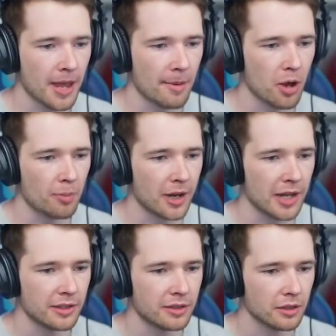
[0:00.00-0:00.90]
me ammo,
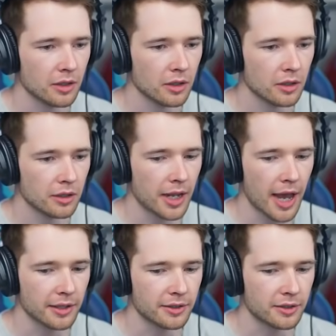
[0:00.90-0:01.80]
please.
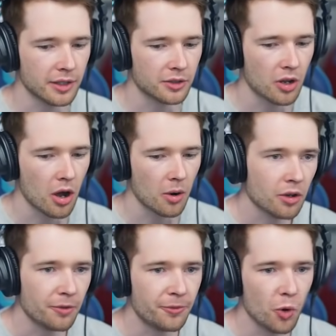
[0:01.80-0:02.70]
Yes. Let's go.
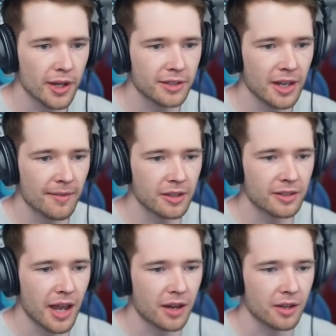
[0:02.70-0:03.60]
Got 47
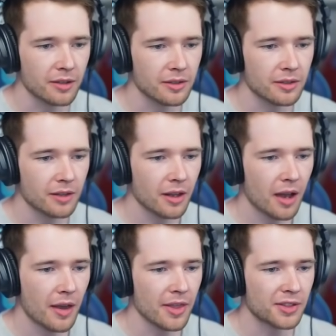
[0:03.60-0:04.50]
seconds.
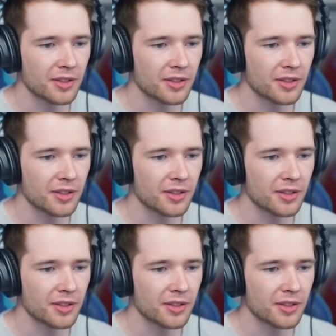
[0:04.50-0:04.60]
And there's